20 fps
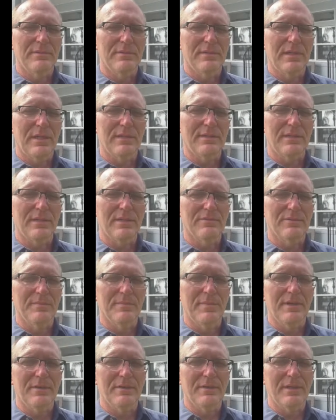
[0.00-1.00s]
got in touch with
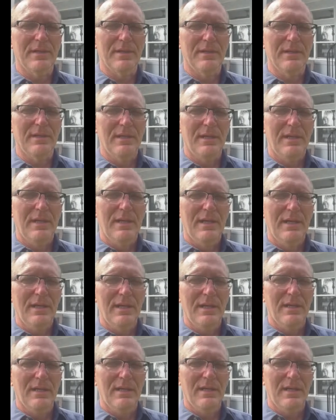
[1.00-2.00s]
Paragon,
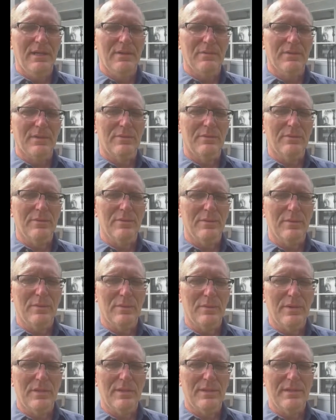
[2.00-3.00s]
and I worked with
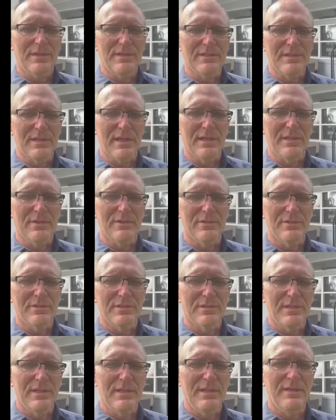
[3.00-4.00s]
one of the designers,
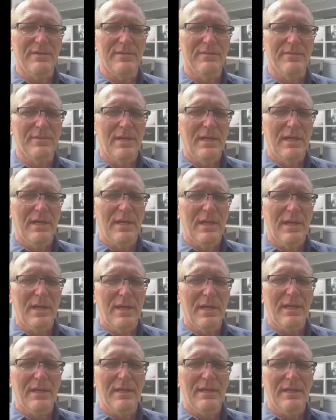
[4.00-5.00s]
Steve,
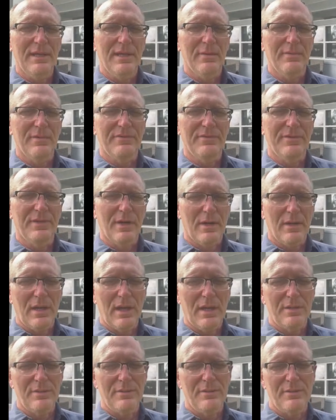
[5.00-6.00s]
and he helped me figure out
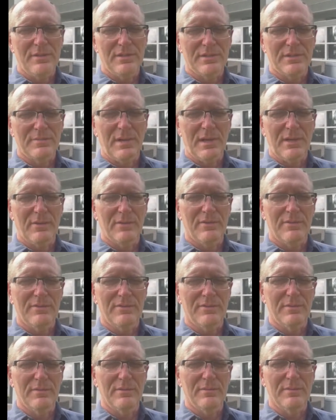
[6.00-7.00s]
how to do the spiral
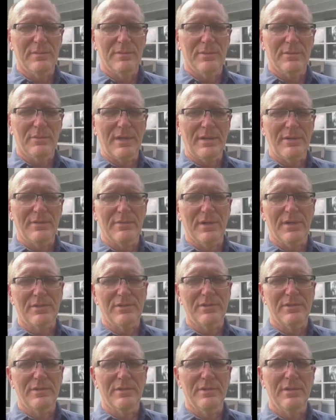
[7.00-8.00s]
from the right
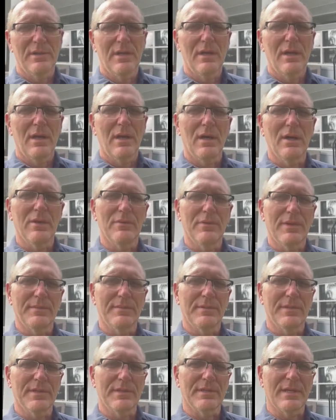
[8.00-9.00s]
direction all the way up
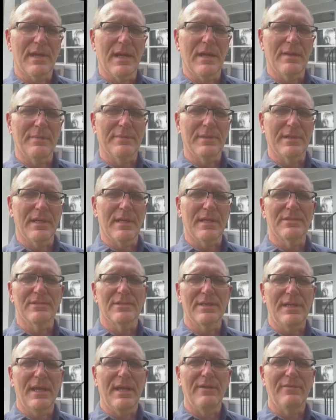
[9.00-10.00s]
to the top, and got us
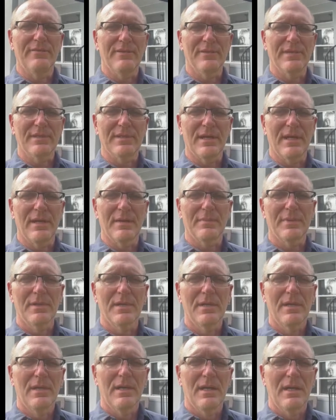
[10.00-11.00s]
a gate for the top.
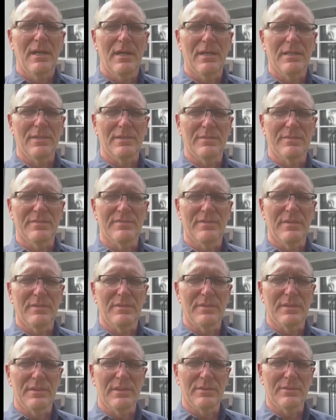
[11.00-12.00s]
To
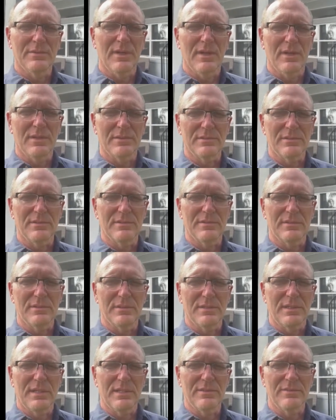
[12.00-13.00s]
prevent dogs and
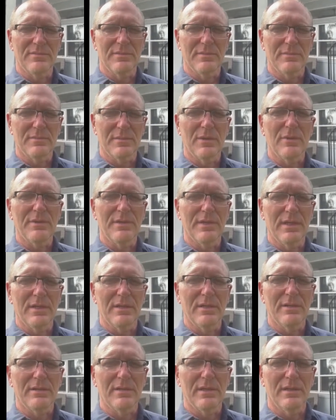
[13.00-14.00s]
kids from going
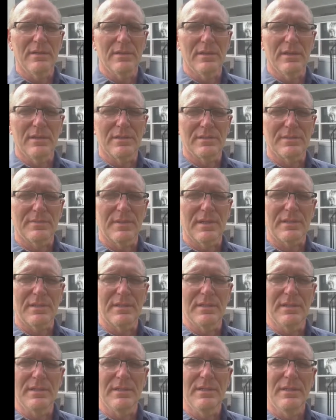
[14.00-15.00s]
down
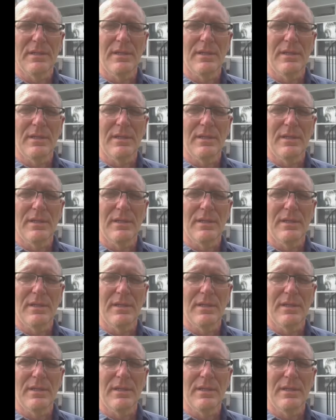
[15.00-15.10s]
unexpectedly.